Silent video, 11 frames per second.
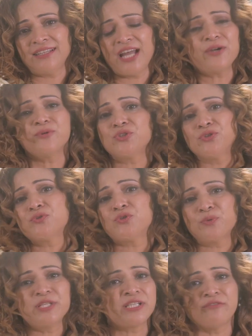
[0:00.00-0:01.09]
I could choose
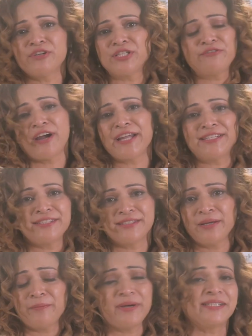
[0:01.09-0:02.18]
to be someone
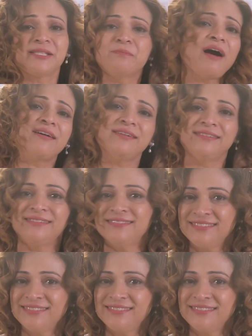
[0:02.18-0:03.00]
defined by sparkle.